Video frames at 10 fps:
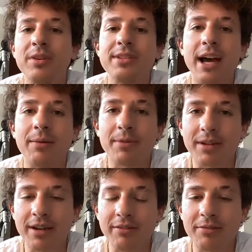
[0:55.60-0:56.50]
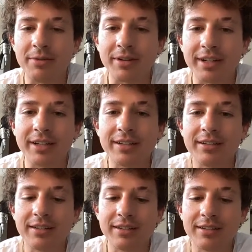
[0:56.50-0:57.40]
What's happening, everybody?
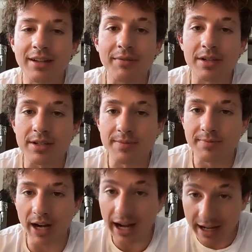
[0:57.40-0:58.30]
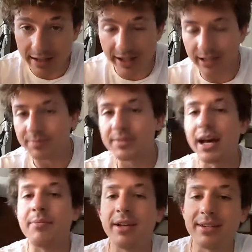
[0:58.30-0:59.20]
I had like
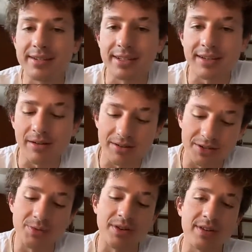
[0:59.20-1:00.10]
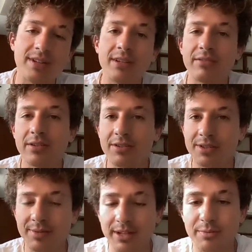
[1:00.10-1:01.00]
10 minutes to kill. I just wanted to give you all
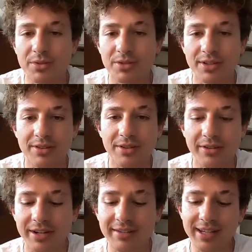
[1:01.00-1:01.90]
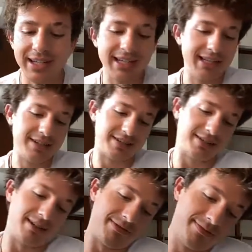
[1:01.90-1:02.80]
some like music theory
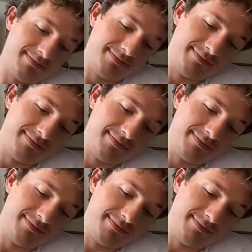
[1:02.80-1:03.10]
stuff.